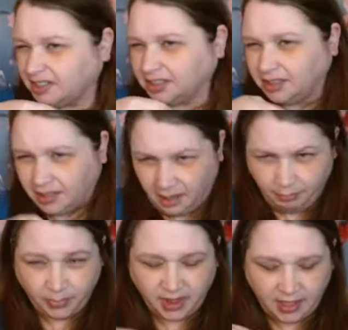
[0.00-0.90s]

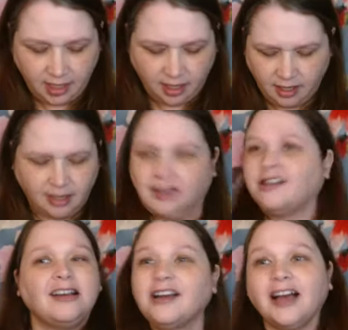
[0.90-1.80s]
lump thing.
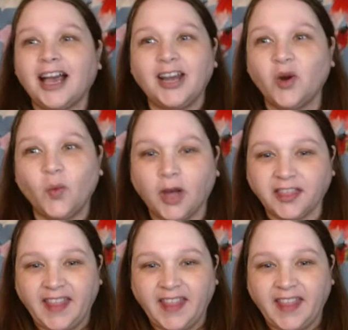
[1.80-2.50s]
I don't want